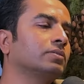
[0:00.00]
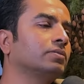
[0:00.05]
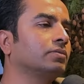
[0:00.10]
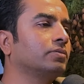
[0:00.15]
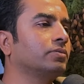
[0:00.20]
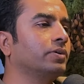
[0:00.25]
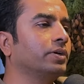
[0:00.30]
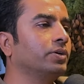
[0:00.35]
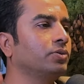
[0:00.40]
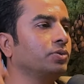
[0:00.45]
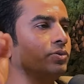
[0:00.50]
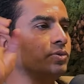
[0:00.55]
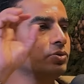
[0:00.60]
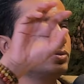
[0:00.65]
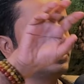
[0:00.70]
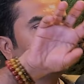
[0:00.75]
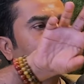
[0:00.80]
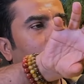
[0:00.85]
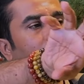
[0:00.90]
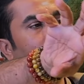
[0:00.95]
why don't you
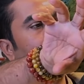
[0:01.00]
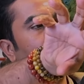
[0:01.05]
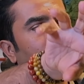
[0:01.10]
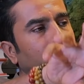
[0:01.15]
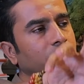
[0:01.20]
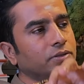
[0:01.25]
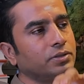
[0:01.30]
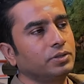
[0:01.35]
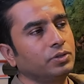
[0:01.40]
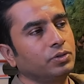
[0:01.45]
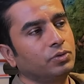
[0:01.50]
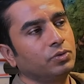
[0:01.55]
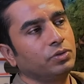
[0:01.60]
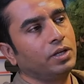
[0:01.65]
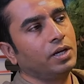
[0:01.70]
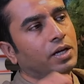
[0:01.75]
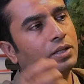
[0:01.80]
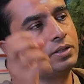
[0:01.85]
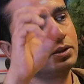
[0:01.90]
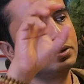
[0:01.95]
listen to
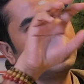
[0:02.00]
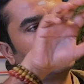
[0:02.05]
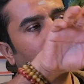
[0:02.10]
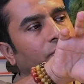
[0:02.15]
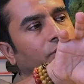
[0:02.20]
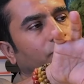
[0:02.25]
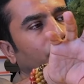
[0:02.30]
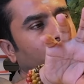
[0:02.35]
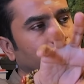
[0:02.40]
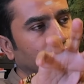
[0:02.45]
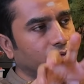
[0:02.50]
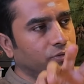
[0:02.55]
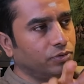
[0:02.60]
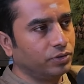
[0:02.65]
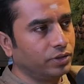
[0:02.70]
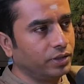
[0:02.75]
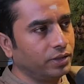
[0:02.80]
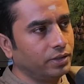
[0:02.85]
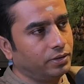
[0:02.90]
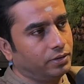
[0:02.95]
the other side of the
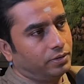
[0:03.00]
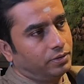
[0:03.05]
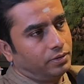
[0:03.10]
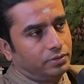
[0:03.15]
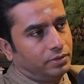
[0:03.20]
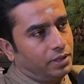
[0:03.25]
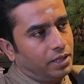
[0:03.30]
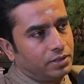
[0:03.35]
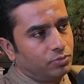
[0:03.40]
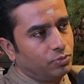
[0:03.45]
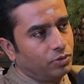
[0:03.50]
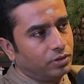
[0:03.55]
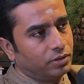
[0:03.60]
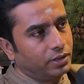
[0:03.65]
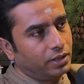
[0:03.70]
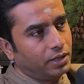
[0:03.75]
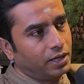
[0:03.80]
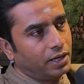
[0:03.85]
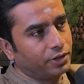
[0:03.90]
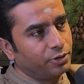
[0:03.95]
story? That's
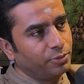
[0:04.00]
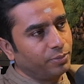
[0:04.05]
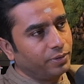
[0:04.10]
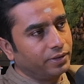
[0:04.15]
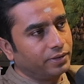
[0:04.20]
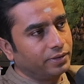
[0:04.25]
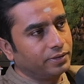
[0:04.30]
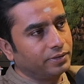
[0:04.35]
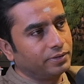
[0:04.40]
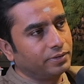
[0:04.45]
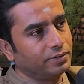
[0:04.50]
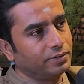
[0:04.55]
what the argument is.